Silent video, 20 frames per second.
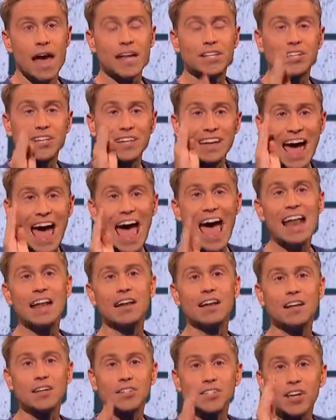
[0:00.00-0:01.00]
It's an
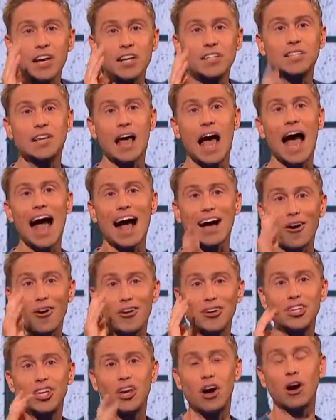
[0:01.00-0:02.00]
endless attack
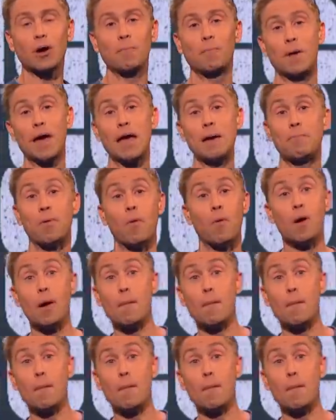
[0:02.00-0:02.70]
on young people.